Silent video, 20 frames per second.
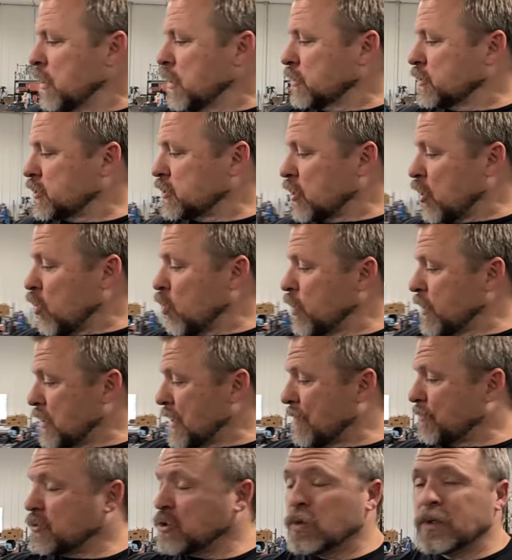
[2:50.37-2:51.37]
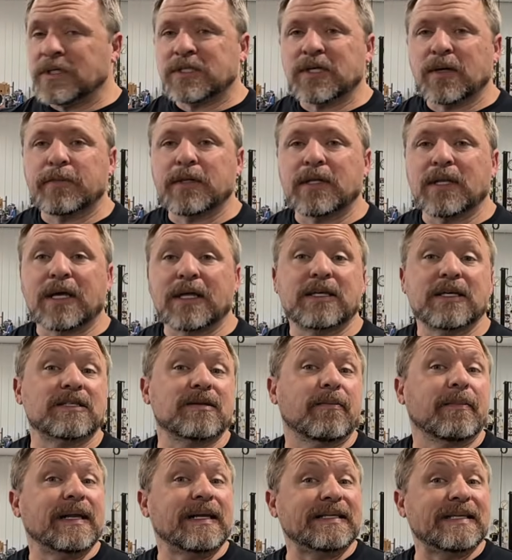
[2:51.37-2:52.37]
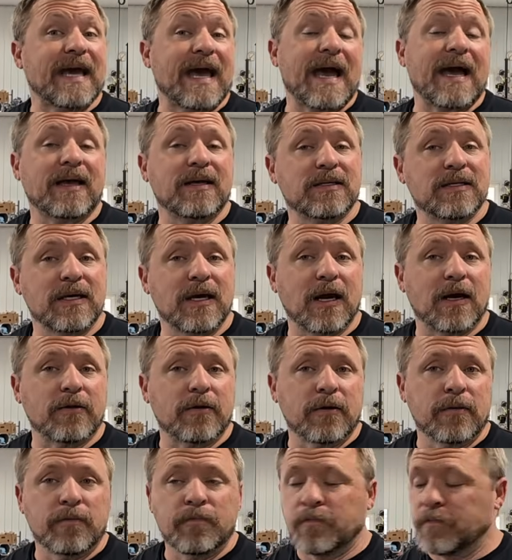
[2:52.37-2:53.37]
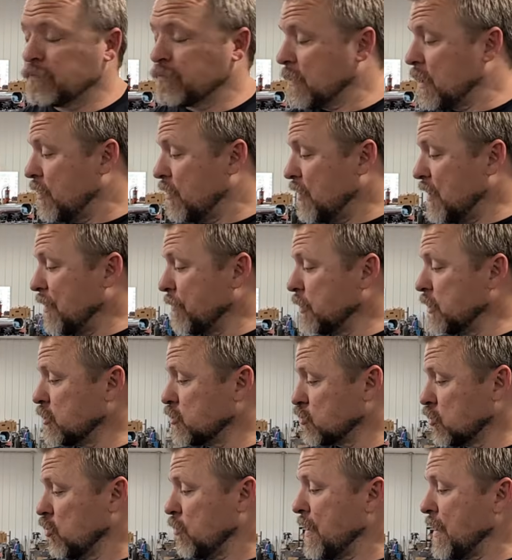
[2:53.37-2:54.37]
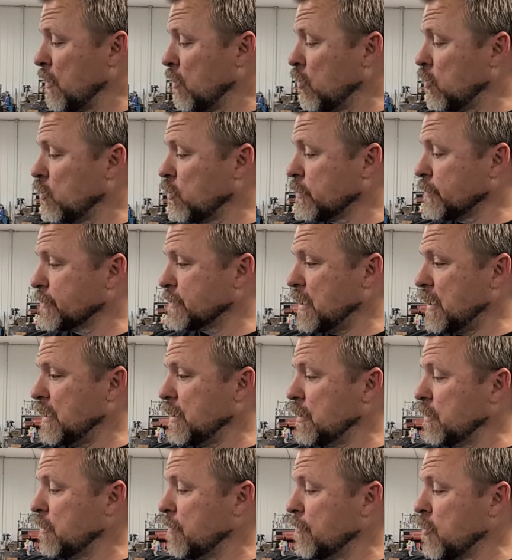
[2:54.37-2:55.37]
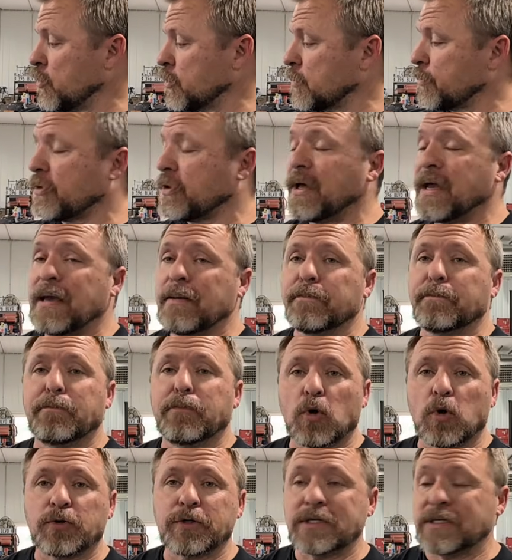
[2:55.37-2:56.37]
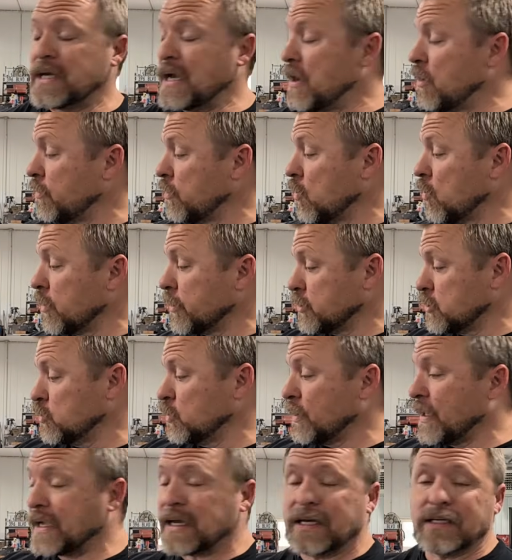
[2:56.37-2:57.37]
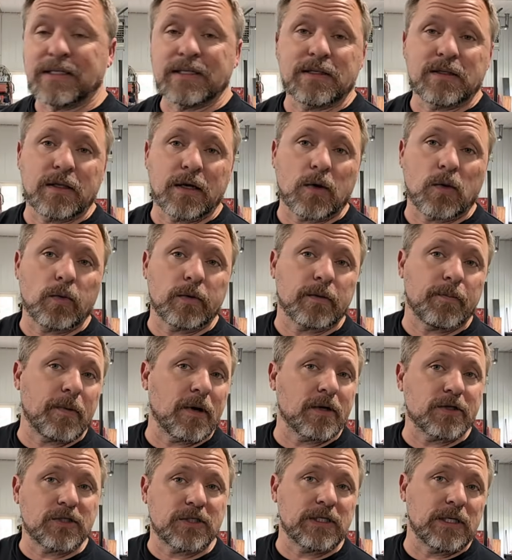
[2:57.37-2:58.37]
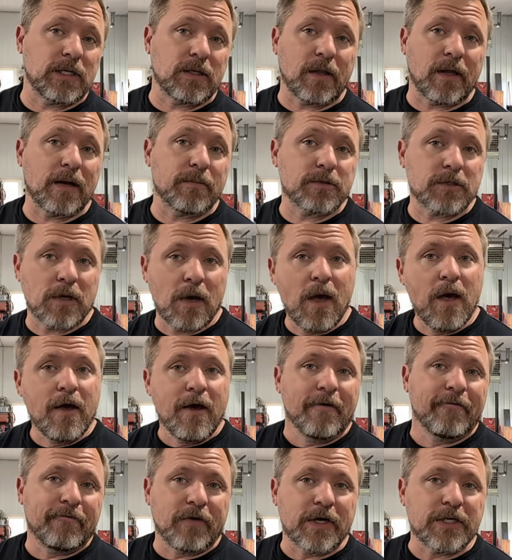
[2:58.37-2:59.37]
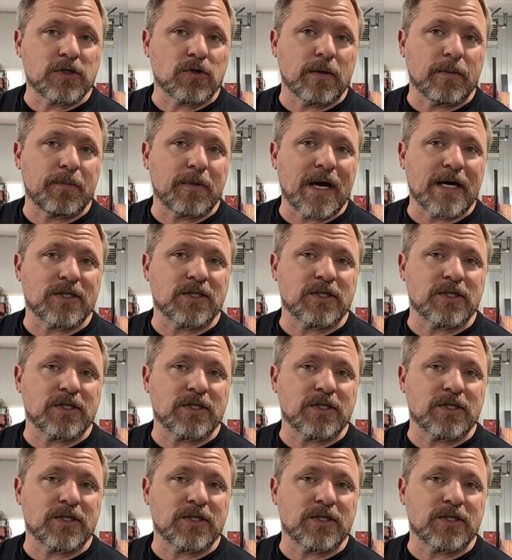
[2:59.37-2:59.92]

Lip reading: So when I'm doing something like this, I'm gonna tack it together, then I'm gonna drill my holes in the motor plate, bolt it down, or do like I did there with a pair of C-clamps, vice grip that